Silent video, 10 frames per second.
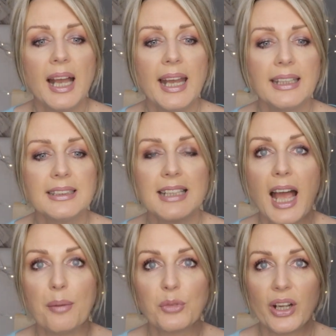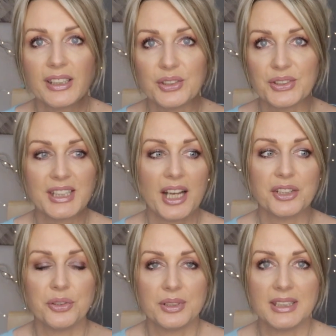and I'm going to
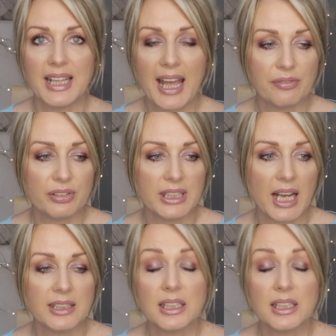start using it every night.